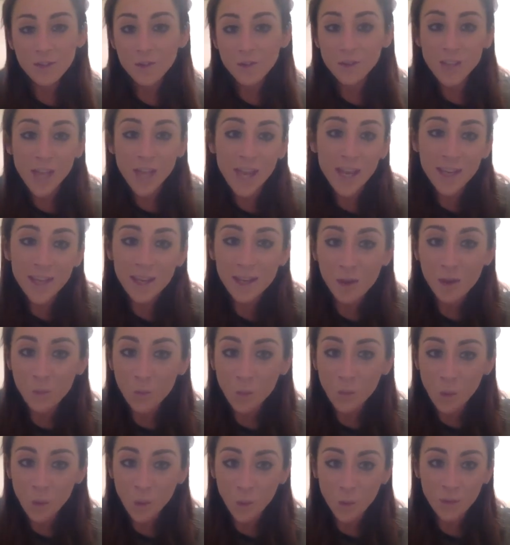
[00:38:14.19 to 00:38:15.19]
taking a
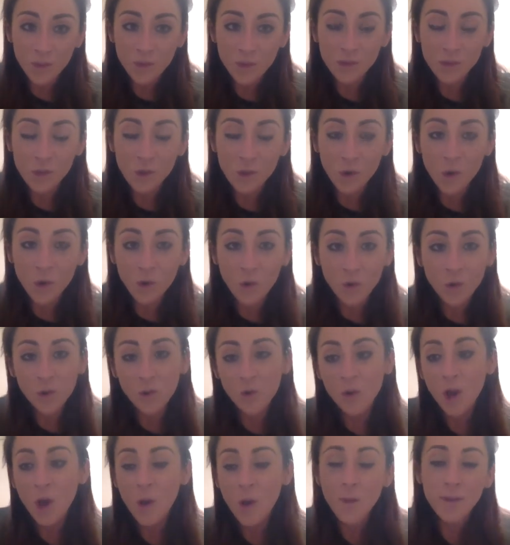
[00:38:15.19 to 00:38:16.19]
walk with the dog or
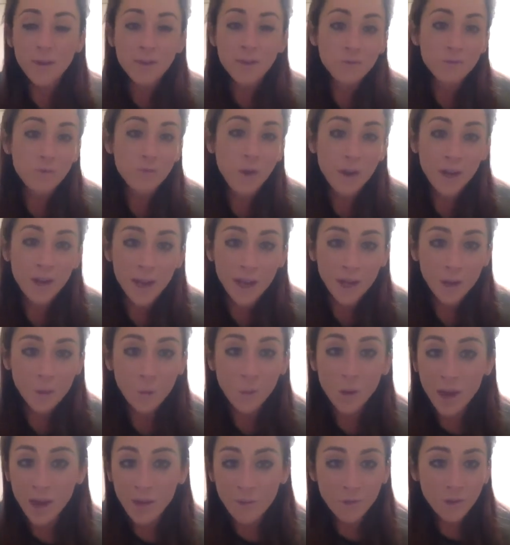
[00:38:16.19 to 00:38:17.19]
you're going running,
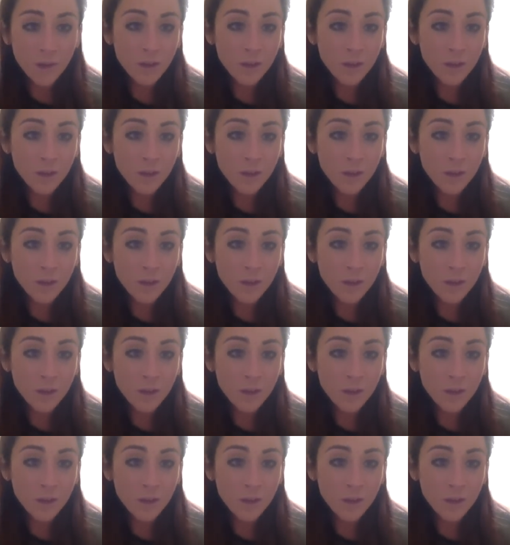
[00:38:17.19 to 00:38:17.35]
whatever